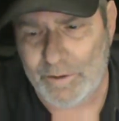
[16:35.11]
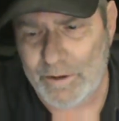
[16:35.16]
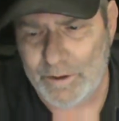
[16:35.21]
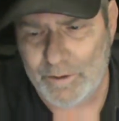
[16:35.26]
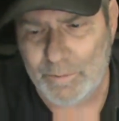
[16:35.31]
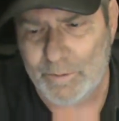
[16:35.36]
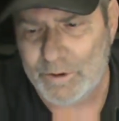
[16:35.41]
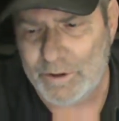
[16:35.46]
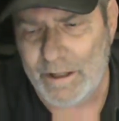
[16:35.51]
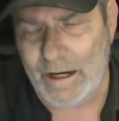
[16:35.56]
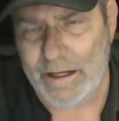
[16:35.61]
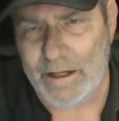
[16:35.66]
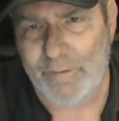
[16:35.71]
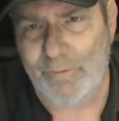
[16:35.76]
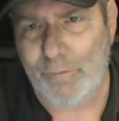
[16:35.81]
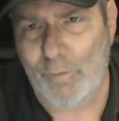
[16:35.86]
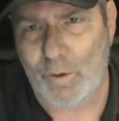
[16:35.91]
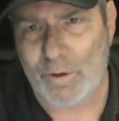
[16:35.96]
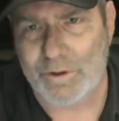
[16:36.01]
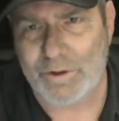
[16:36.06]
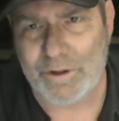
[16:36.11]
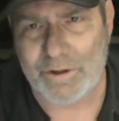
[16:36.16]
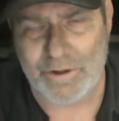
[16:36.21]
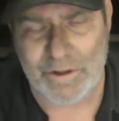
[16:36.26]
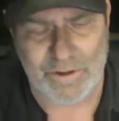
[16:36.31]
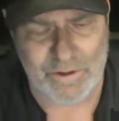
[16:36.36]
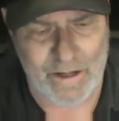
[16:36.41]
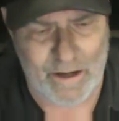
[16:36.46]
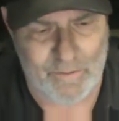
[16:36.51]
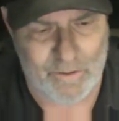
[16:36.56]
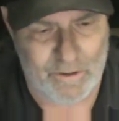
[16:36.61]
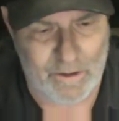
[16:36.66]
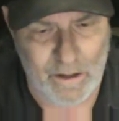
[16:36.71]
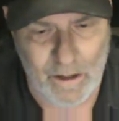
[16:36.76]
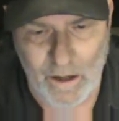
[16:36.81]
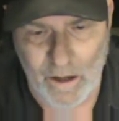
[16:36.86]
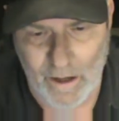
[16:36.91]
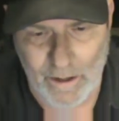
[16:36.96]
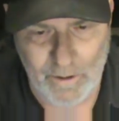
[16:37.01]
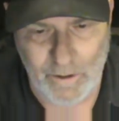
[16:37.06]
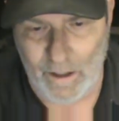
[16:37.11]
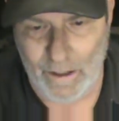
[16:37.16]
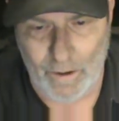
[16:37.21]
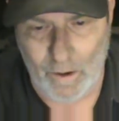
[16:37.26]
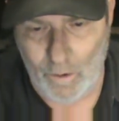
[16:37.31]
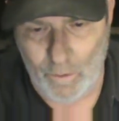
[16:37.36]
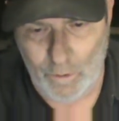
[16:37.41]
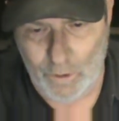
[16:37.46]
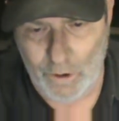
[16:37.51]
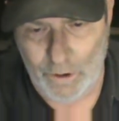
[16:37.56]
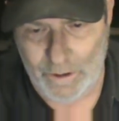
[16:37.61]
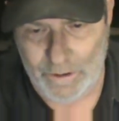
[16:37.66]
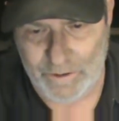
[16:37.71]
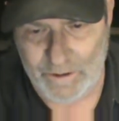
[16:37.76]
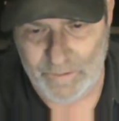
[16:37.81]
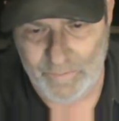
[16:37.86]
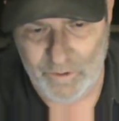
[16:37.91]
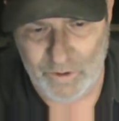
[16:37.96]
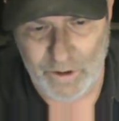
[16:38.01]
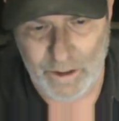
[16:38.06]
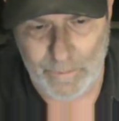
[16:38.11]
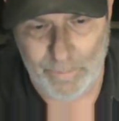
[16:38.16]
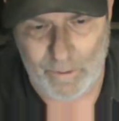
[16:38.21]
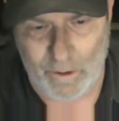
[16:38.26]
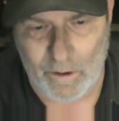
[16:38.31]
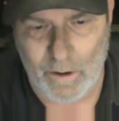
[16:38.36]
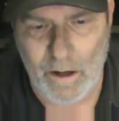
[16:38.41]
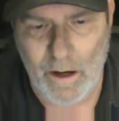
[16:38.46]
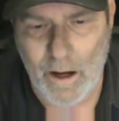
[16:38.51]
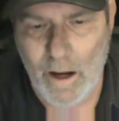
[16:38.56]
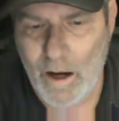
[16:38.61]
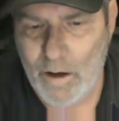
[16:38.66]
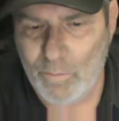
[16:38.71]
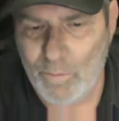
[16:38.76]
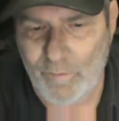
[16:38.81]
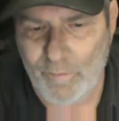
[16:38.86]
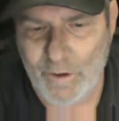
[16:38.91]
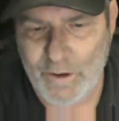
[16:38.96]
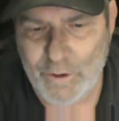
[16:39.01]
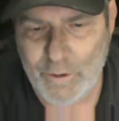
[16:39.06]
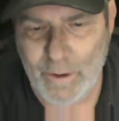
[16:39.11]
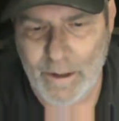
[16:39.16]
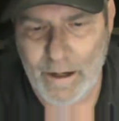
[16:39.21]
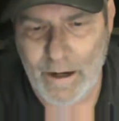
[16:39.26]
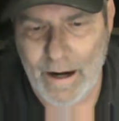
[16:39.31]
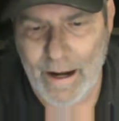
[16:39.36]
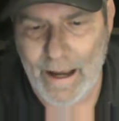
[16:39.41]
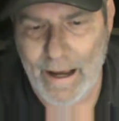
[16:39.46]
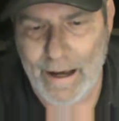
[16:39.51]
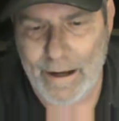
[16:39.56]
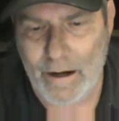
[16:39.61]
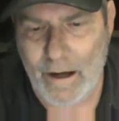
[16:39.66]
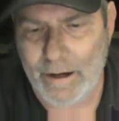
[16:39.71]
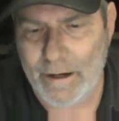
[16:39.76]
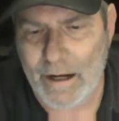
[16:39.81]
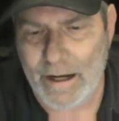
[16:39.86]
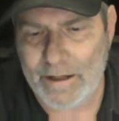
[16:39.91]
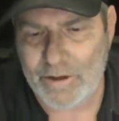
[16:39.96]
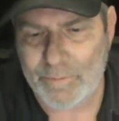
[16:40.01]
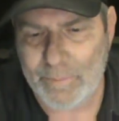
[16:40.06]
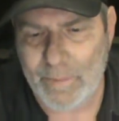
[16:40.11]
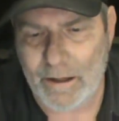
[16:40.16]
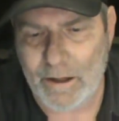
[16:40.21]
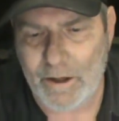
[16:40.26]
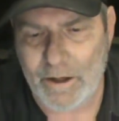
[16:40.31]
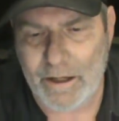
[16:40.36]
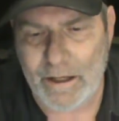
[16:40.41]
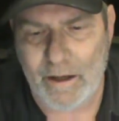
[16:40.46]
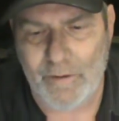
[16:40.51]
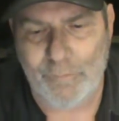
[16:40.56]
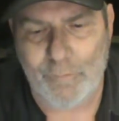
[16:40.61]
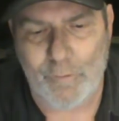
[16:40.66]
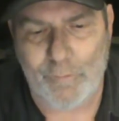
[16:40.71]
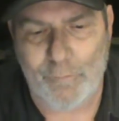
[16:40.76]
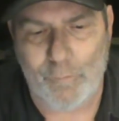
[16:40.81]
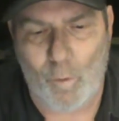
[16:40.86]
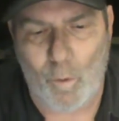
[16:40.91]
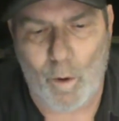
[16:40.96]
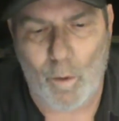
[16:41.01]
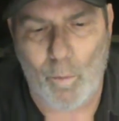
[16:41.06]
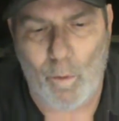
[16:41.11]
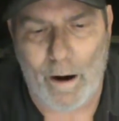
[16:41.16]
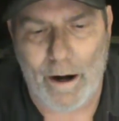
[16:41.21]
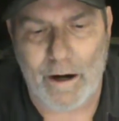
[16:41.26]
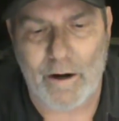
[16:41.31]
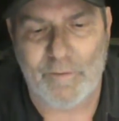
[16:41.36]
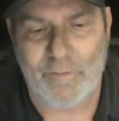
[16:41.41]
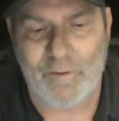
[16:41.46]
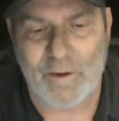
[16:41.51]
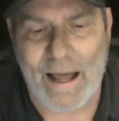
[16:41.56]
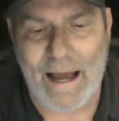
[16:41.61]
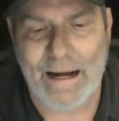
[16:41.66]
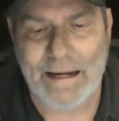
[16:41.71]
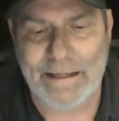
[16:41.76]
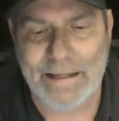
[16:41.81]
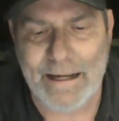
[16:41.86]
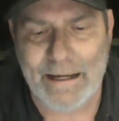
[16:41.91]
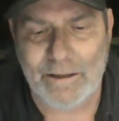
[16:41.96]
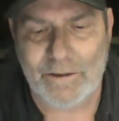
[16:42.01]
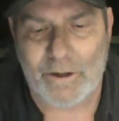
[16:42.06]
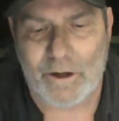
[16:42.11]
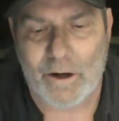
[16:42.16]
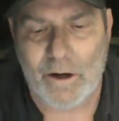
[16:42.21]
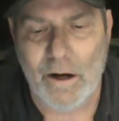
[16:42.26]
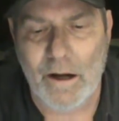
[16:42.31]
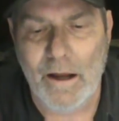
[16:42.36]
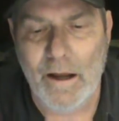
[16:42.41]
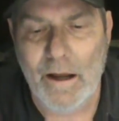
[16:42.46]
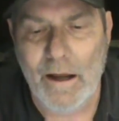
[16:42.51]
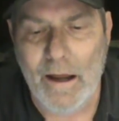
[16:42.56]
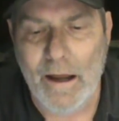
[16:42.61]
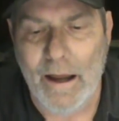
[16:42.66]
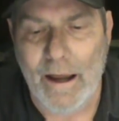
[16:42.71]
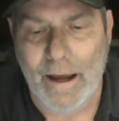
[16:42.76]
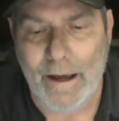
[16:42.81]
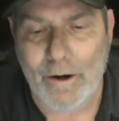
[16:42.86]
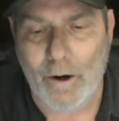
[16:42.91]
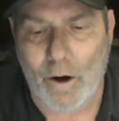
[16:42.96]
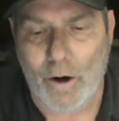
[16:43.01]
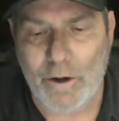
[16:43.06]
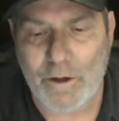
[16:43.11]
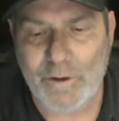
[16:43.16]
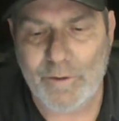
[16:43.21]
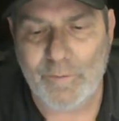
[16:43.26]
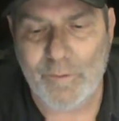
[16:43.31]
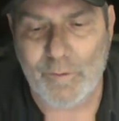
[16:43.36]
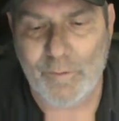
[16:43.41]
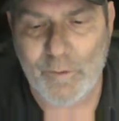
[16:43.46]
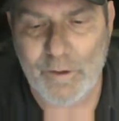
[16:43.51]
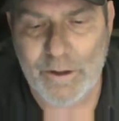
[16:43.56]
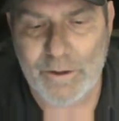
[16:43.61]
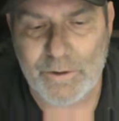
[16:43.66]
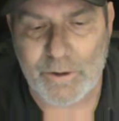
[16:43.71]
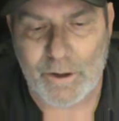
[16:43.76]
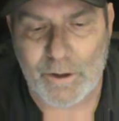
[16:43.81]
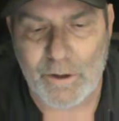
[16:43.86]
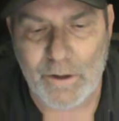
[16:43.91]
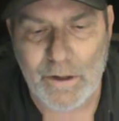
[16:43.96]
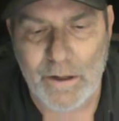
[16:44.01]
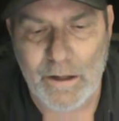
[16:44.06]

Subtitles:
This one's $94.67. You're like, oh, good, it's even cheaper. Refrigerator add-on ice maker kit for 4-wire flat connector and harness for freezer.